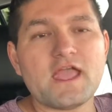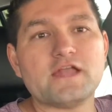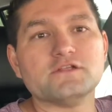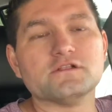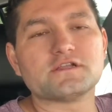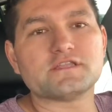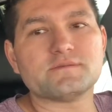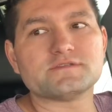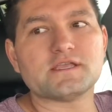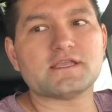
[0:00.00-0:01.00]
And you look at them
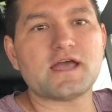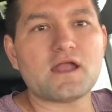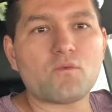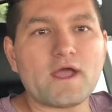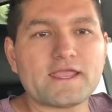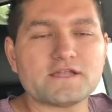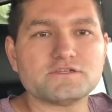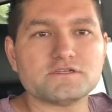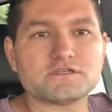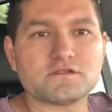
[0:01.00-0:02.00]
and say, God, why can't
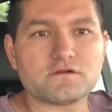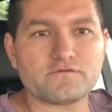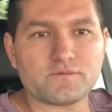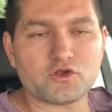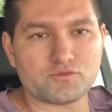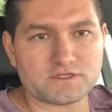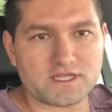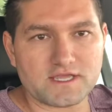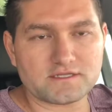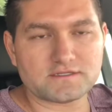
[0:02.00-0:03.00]
you just learn from your own
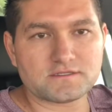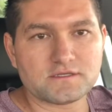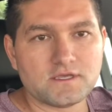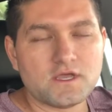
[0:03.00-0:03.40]
mistakes?